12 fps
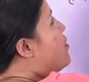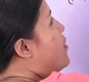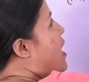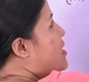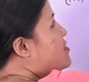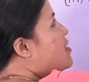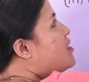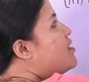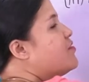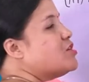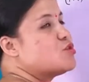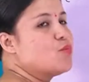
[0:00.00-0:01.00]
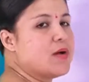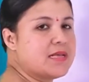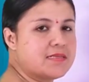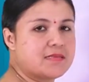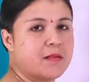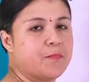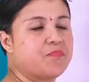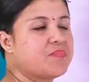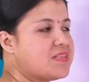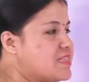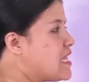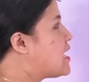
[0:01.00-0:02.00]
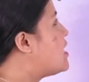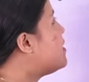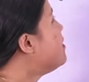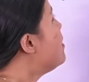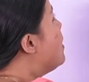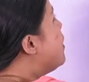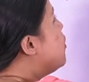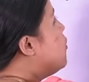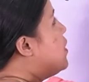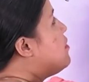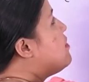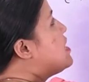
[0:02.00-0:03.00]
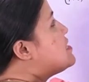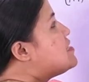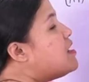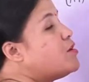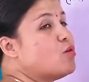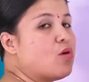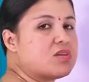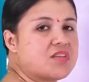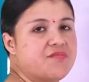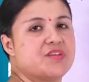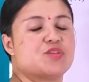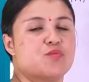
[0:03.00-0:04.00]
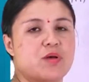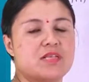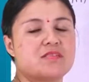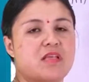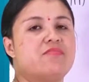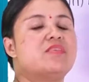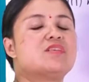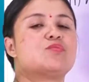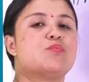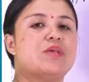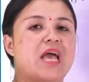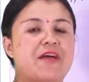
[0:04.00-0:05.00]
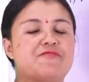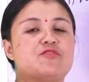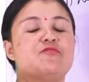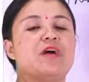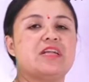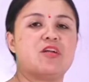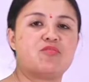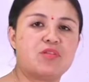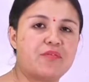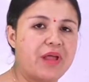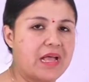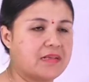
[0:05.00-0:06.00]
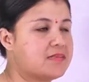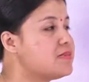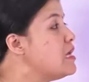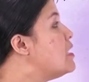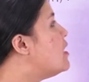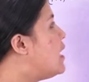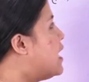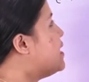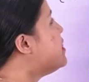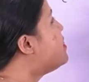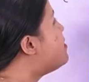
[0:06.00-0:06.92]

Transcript: ranks are given to us. Second, when ranks are not given to us, in this we have to find out the ranks. And in